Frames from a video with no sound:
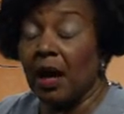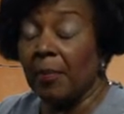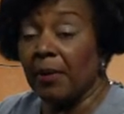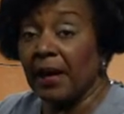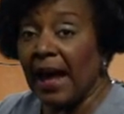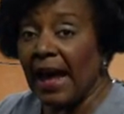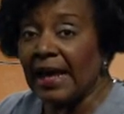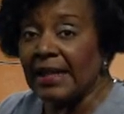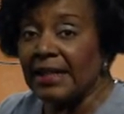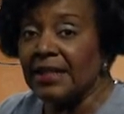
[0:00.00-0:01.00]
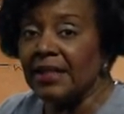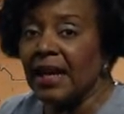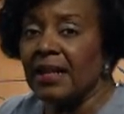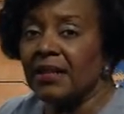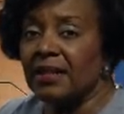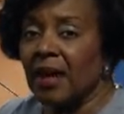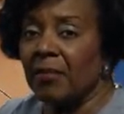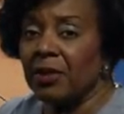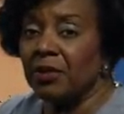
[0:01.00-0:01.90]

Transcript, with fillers: upper 80s. Some of